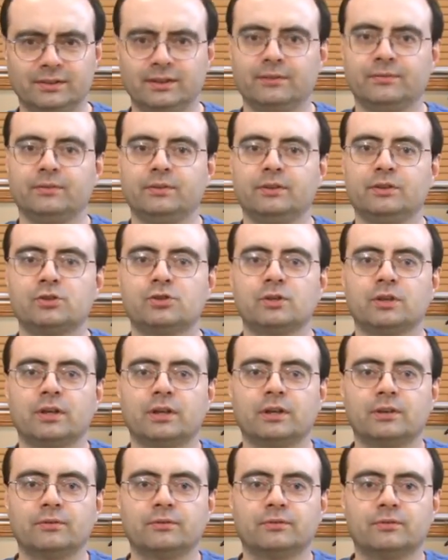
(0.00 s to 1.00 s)
definition
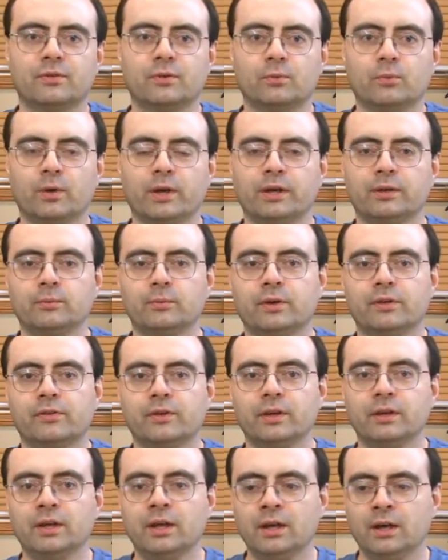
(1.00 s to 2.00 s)
out of the way
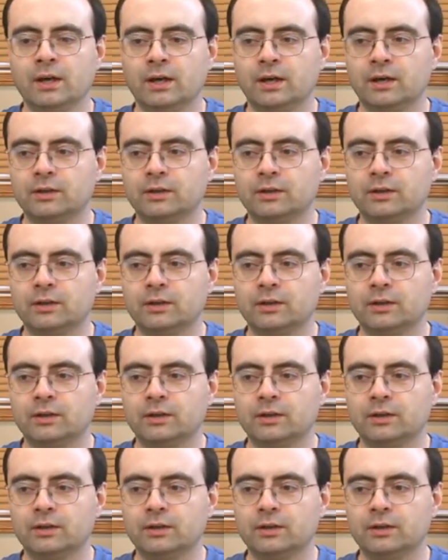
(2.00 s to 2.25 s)
with it.